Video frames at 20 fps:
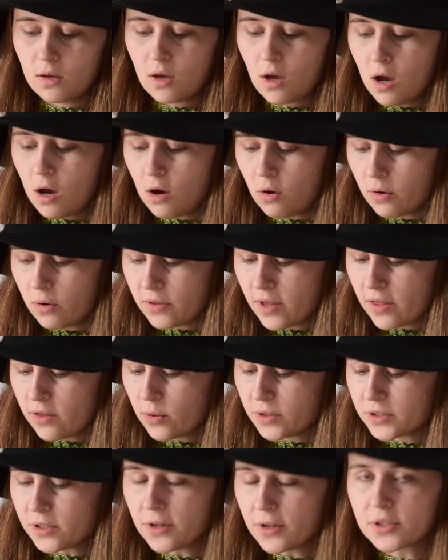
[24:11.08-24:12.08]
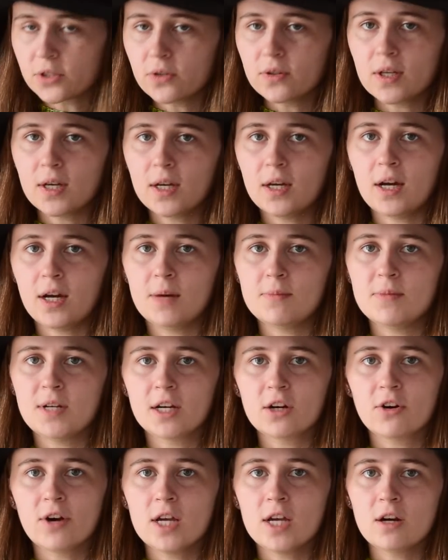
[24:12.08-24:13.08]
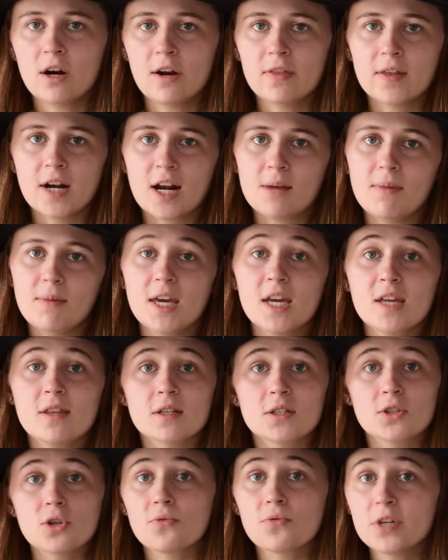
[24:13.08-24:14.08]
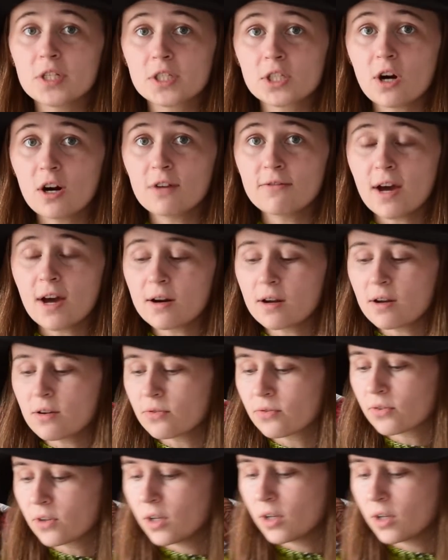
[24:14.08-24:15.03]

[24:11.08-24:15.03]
Oh, then there was also the Knit Crate yarn that I'm making the Sophie scarf out of,